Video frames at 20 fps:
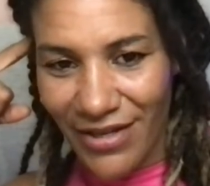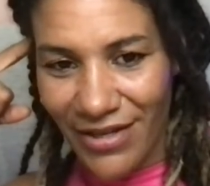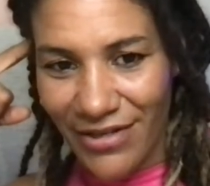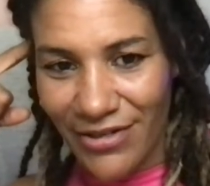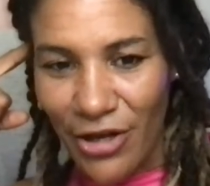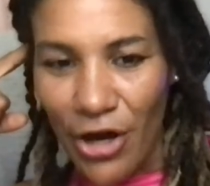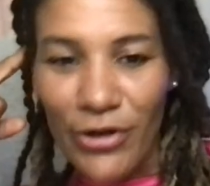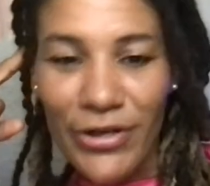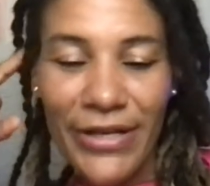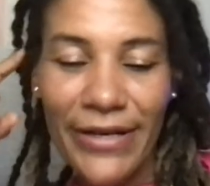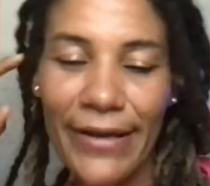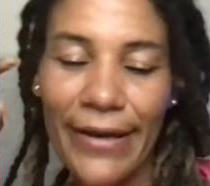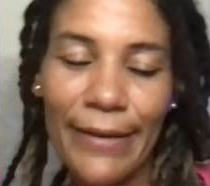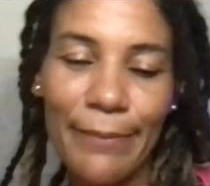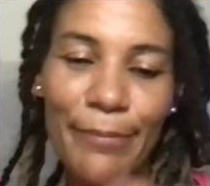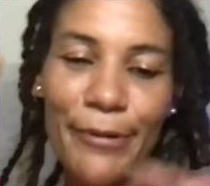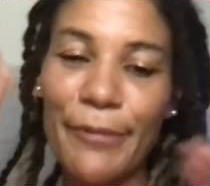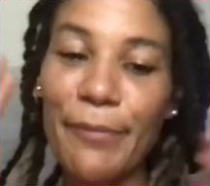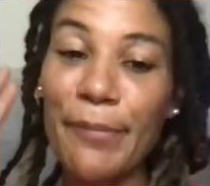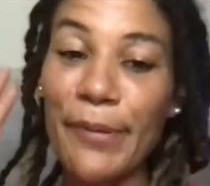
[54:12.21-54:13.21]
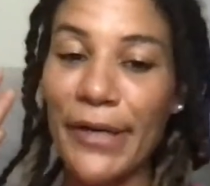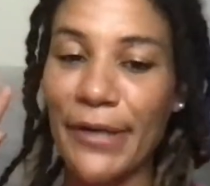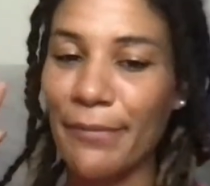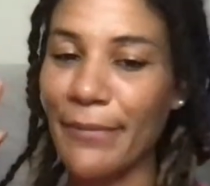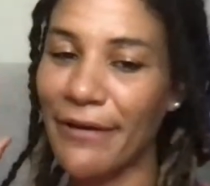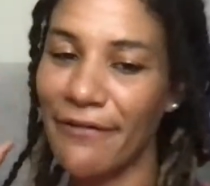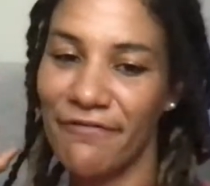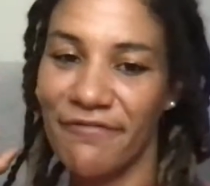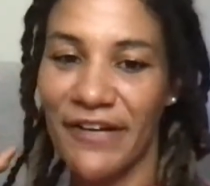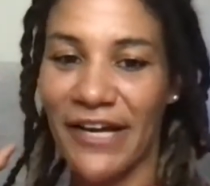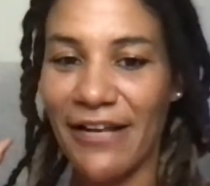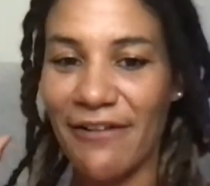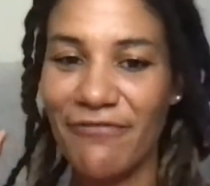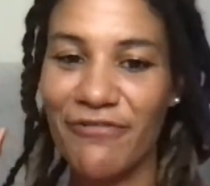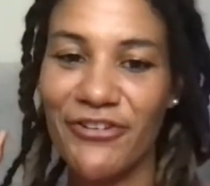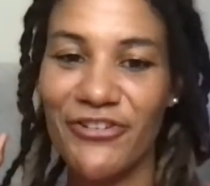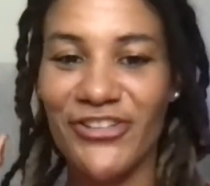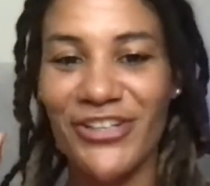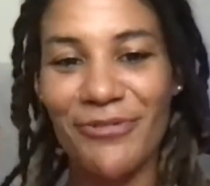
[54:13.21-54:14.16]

now that I prepared my file fish,